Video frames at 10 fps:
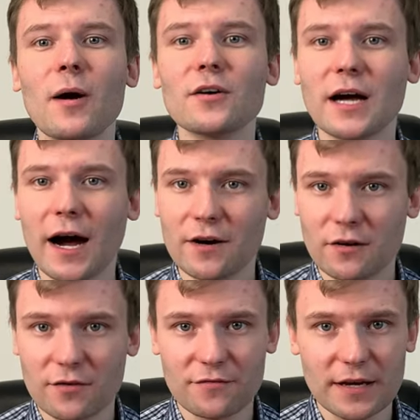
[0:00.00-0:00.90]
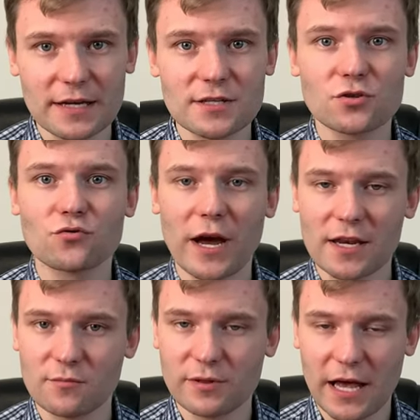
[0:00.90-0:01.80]
about IronFX
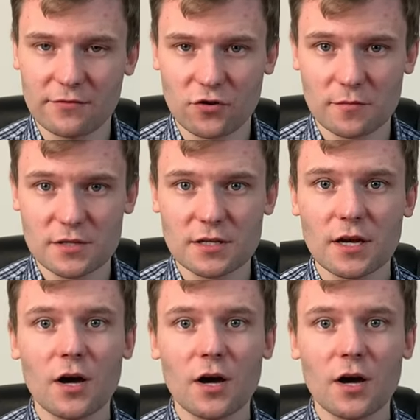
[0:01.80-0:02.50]
trading platforms.